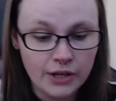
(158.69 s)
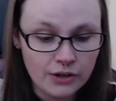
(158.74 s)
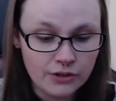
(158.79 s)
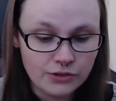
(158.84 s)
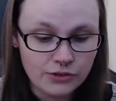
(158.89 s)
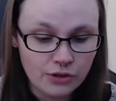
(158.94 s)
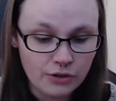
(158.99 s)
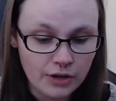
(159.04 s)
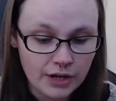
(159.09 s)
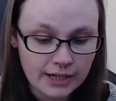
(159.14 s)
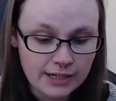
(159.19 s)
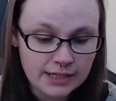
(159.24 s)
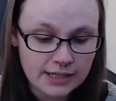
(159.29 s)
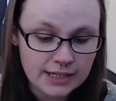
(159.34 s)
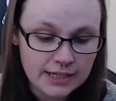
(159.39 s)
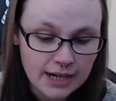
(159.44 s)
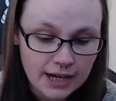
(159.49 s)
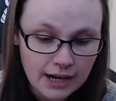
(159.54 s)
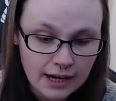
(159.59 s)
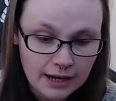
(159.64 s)
So
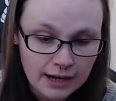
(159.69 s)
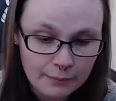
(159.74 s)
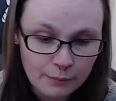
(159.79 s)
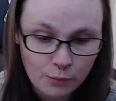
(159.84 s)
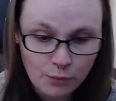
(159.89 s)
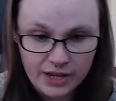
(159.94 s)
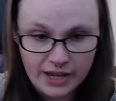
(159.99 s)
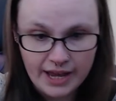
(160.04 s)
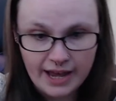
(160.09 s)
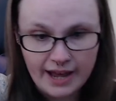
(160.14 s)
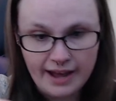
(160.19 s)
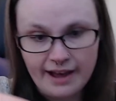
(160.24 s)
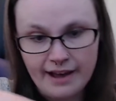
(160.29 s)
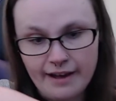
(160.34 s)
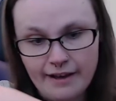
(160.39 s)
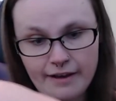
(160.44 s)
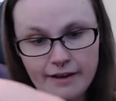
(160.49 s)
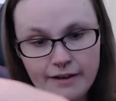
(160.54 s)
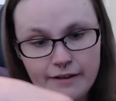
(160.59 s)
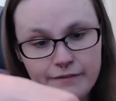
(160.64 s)
next up we
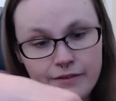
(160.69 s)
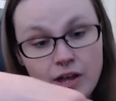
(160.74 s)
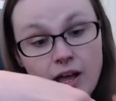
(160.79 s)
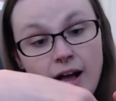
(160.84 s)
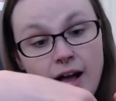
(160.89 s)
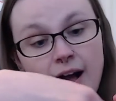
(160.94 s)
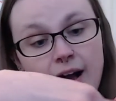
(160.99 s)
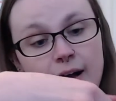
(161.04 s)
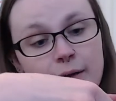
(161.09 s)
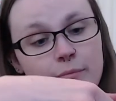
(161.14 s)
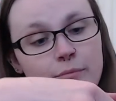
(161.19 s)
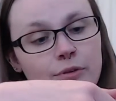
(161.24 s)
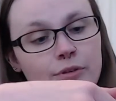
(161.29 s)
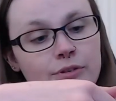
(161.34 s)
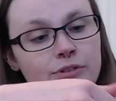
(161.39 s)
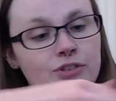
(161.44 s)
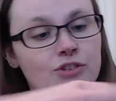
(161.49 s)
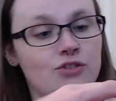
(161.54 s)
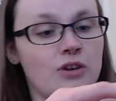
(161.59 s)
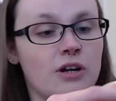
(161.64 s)
have
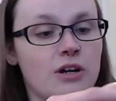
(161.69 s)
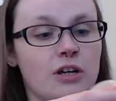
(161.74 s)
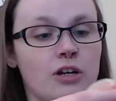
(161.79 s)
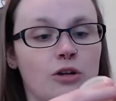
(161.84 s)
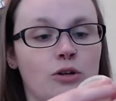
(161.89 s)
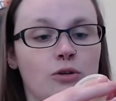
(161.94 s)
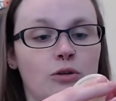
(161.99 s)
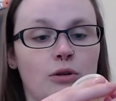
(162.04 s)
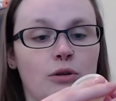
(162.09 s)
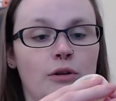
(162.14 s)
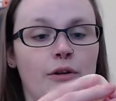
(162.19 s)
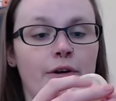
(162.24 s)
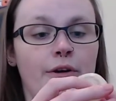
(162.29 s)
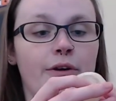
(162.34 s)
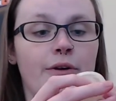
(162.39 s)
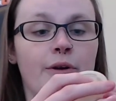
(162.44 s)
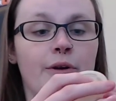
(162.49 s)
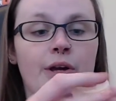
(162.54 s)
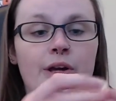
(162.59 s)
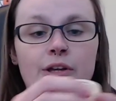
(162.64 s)
Moonstruck
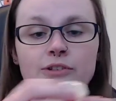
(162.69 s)
Glow.